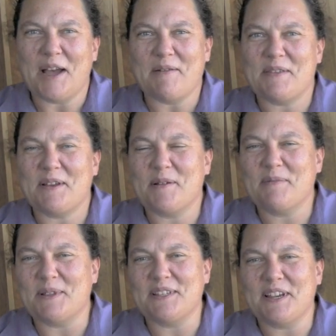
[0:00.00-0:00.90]
I'm a
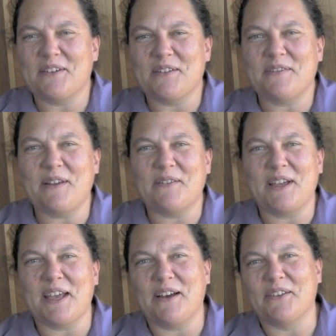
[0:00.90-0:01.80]
therapist here at Fenway
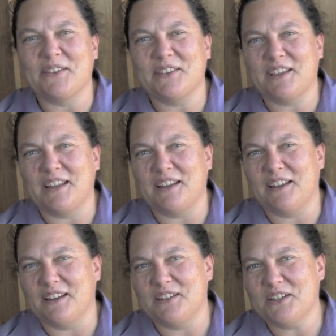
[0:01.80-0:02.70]
Health and
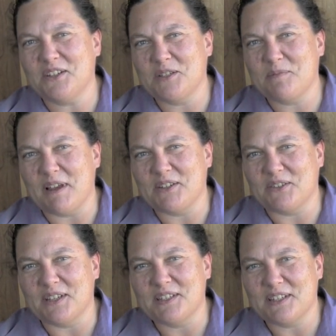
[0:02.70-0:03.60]
an addiction
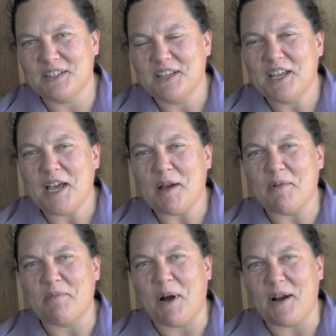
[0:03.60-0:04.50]
specialist. I'm
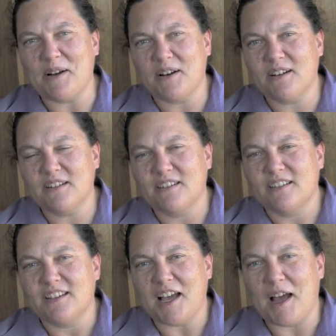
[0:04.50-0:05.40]
a partner,
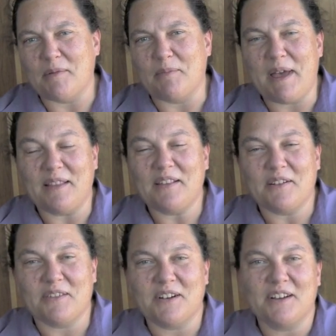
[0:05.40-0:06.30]
I'm a pet
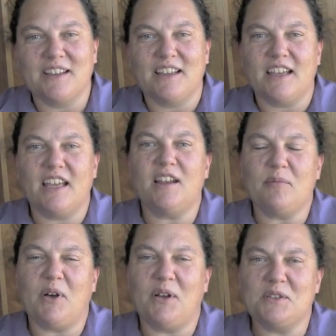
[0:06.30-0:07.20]
lover, and
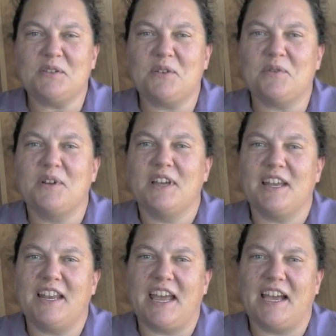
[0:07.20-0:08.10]
I'm also
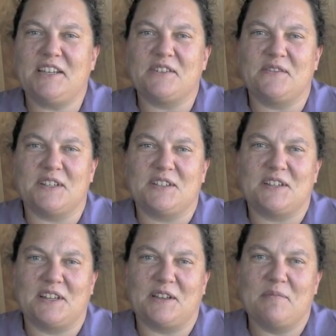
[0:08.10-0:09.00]
an
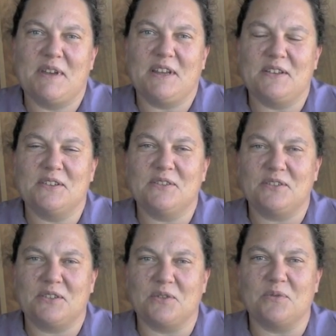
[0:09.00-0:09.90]
activist and committed
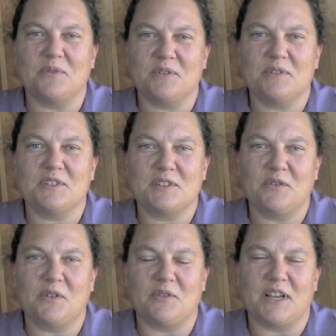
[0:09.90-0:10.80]
to
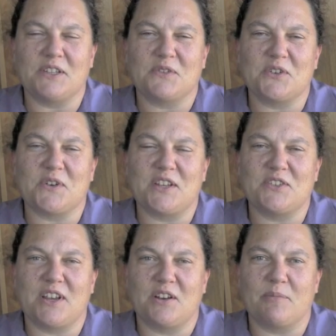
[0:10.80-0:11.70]
civil rights for
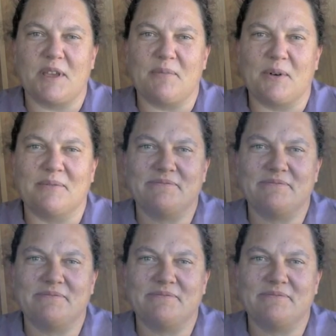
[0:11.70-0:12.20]
transgender people.